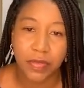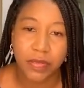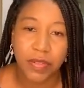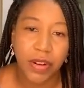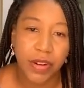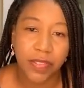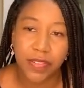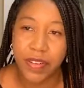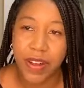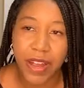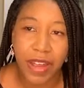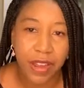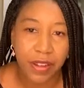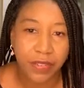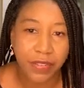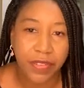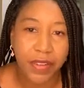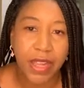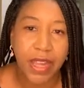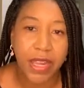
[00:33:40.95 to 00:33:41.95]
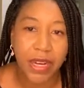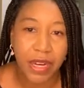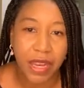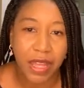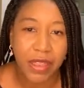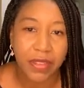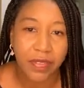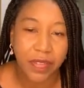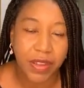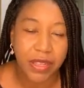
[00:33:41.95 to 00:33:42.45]
45 can
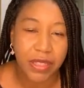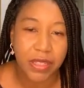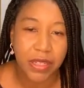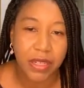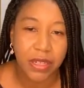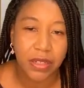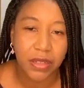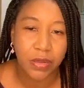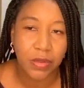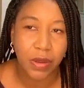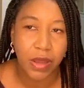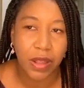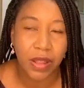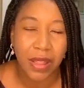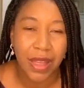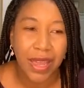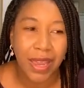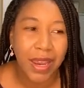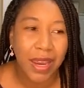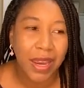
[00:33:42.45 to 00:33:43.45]
get the vaccine as well.